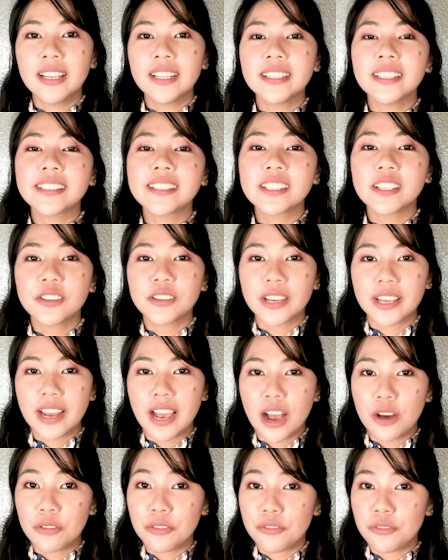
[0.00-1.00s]
Let's look at
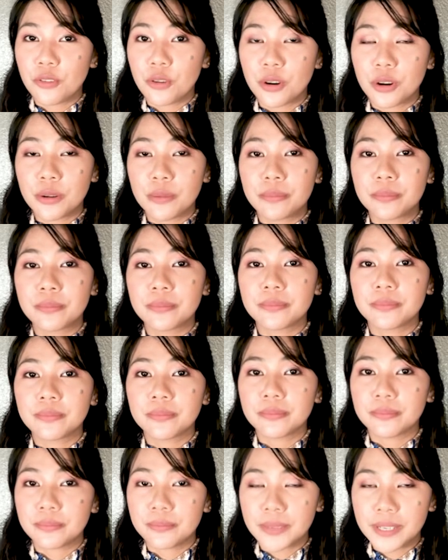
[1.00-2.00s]
how we form
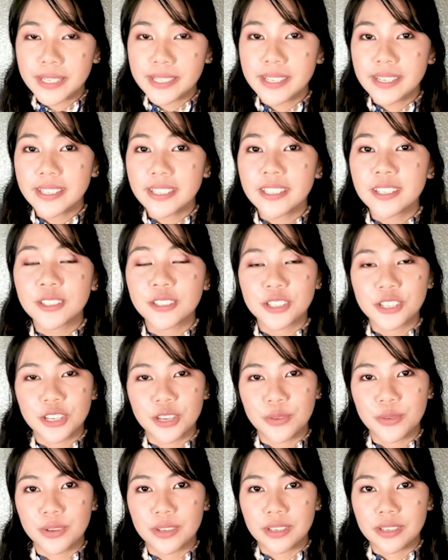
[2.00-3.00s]
present
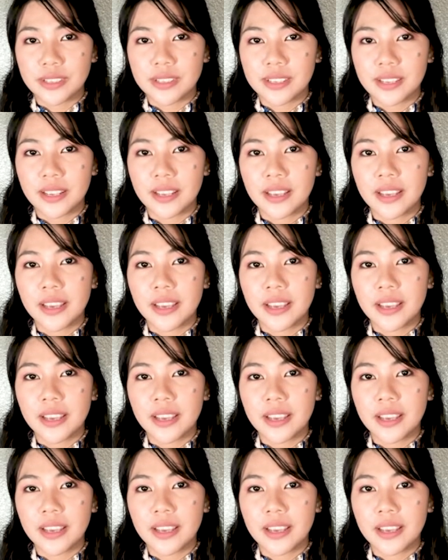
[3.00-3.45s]
continuous.